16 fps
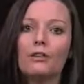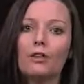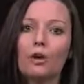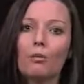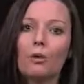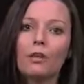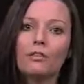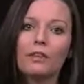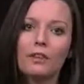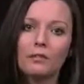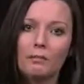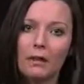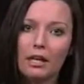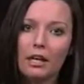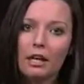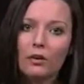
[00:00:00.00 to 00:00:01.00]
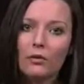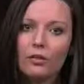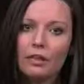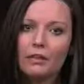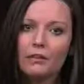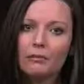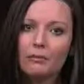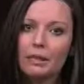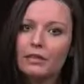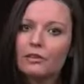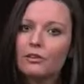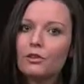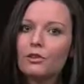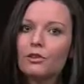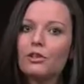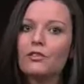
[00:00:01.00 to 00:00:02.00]
so whilst he's making all these
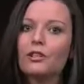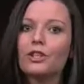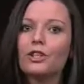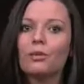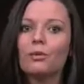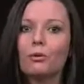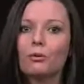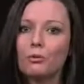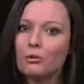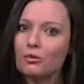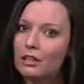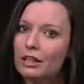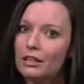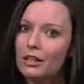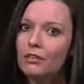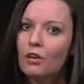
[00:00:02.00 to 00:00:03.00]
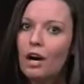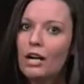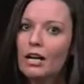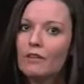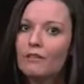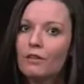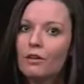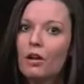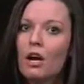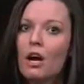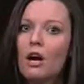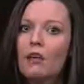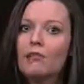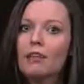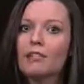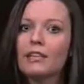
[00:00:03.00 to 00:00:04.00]
political decisions, whilst we've seen those high-level
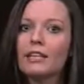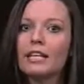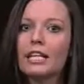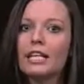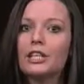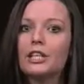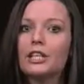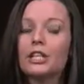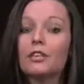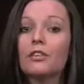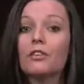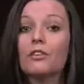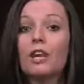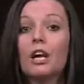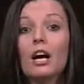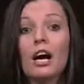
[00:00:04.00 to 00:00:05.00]
resignations,